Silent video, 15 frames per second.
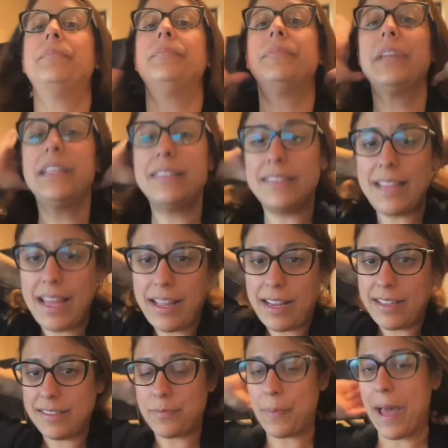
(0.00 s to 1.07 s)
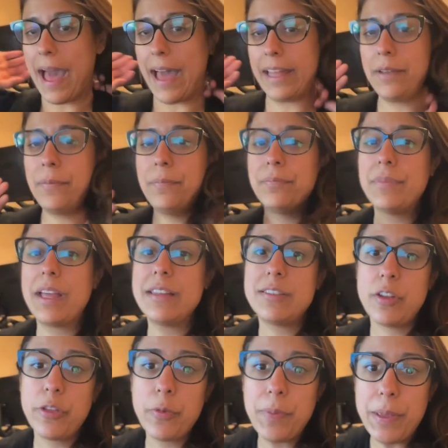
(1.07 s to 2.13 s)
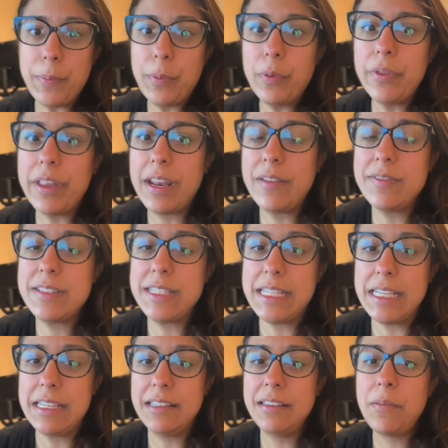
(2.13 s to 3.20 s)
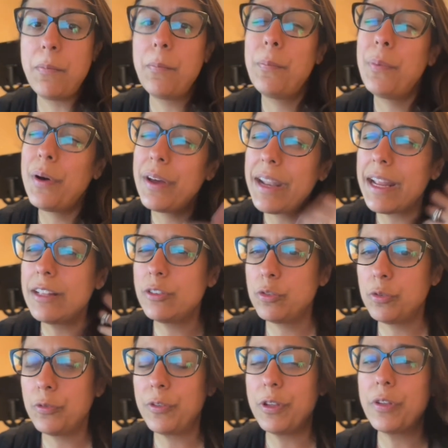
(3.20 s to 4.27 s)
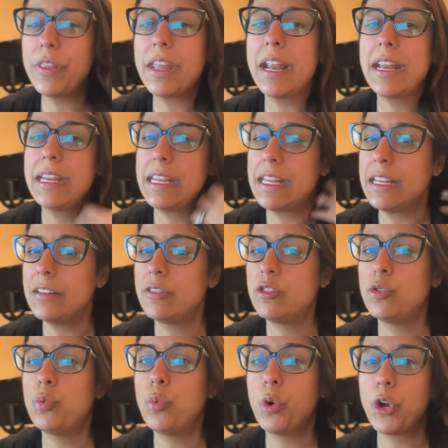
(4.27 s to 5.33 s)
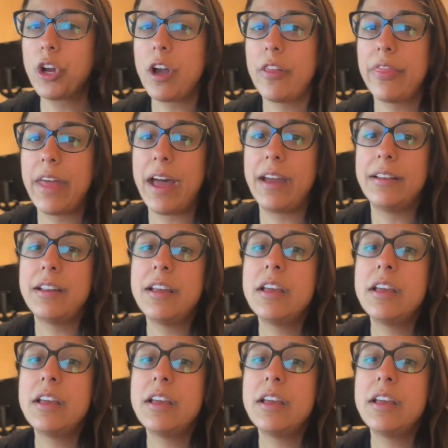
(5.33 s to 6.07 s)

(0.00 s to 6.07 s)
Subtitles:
It's not as bad as other people that I've seen, but I do feel that I need to work on that.